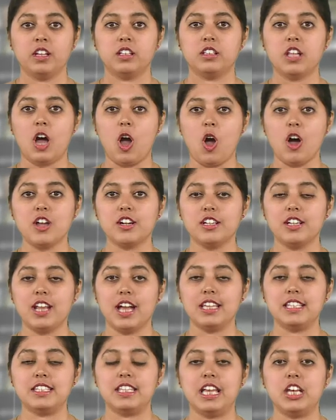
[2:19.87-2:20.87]
The
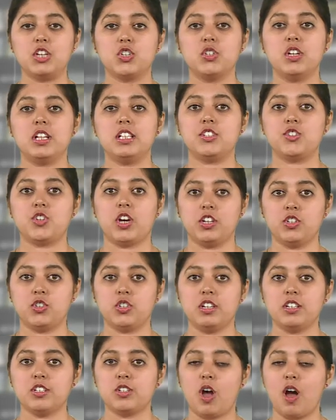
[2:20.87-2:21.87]
organizational
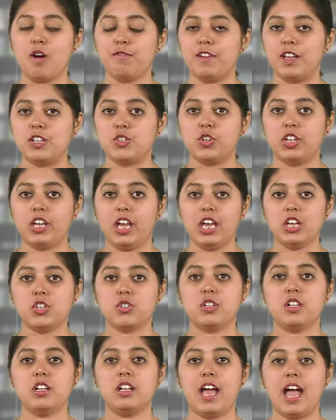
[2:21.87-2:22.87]
structures of
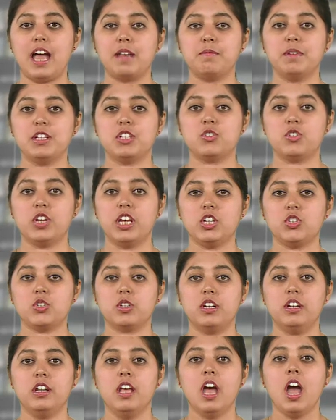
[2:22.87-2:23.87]
educational
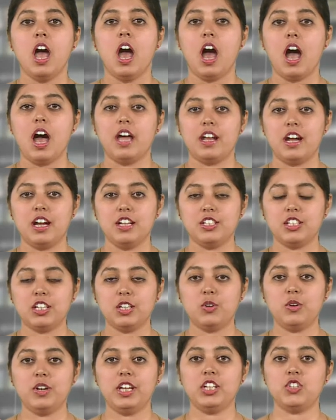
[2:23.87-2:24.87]
administration are
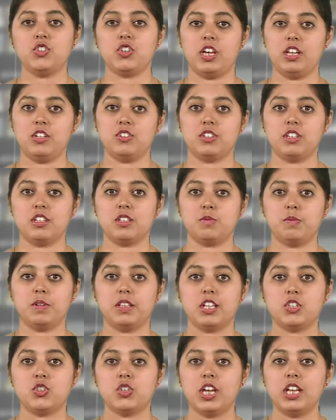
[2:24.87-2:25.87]
undergoing changes with
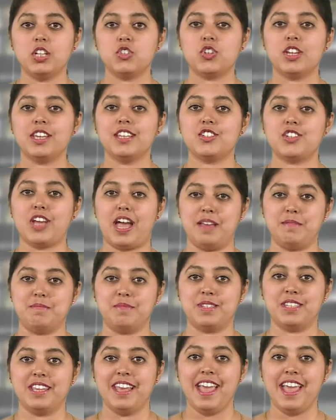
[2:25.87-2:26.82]
the changing times